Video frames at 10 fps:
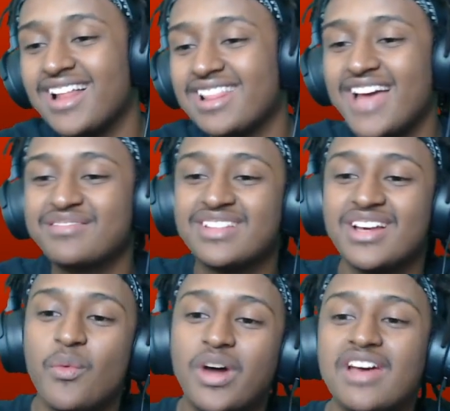like
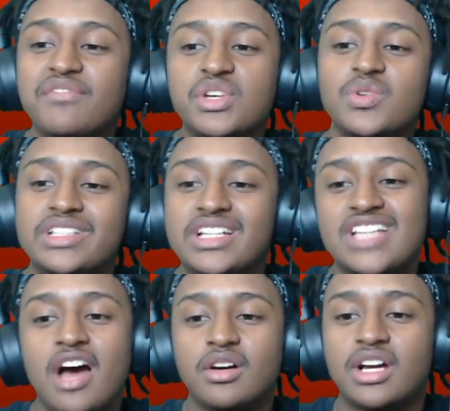whatever you dish
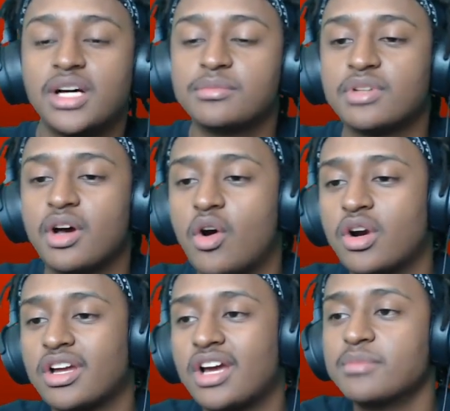out come
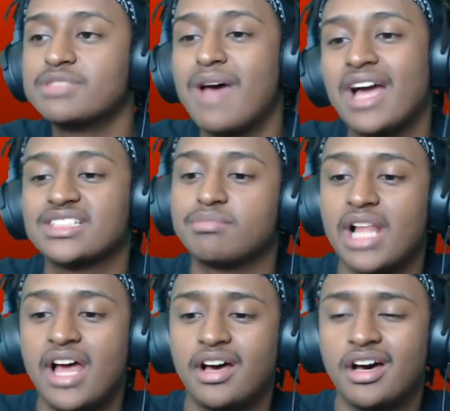or comes back as ble-
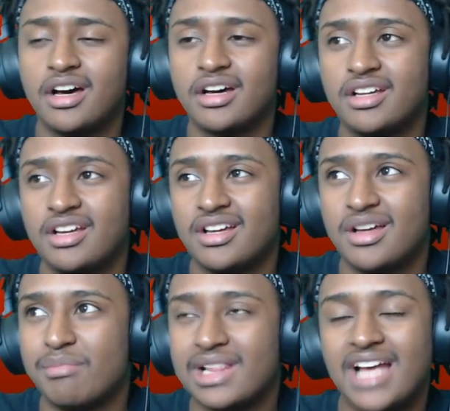uh,
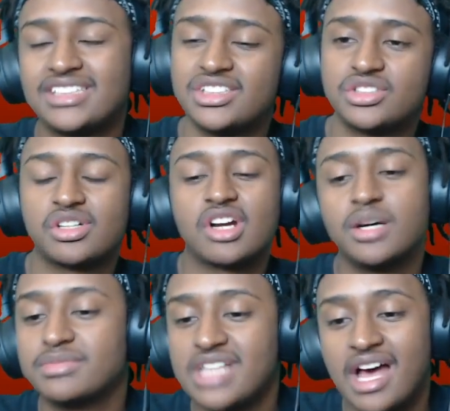blessings or
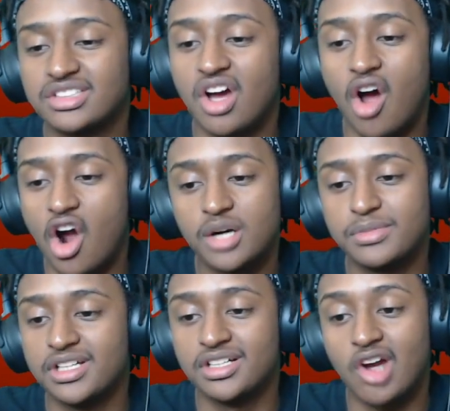comes out to harm
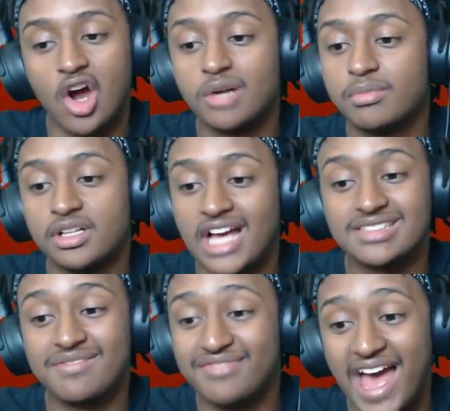you. Karma. That's
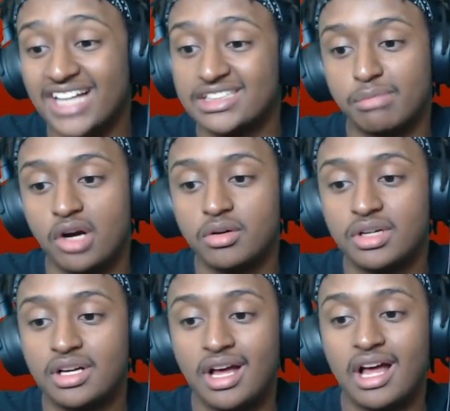facts, bro.
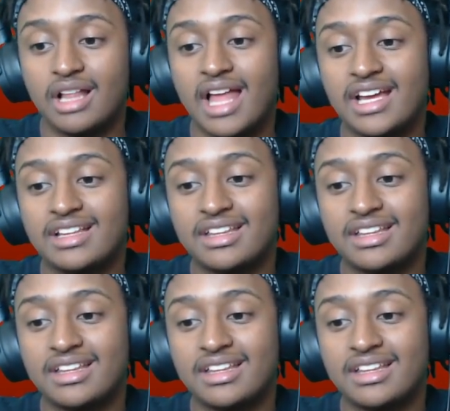Like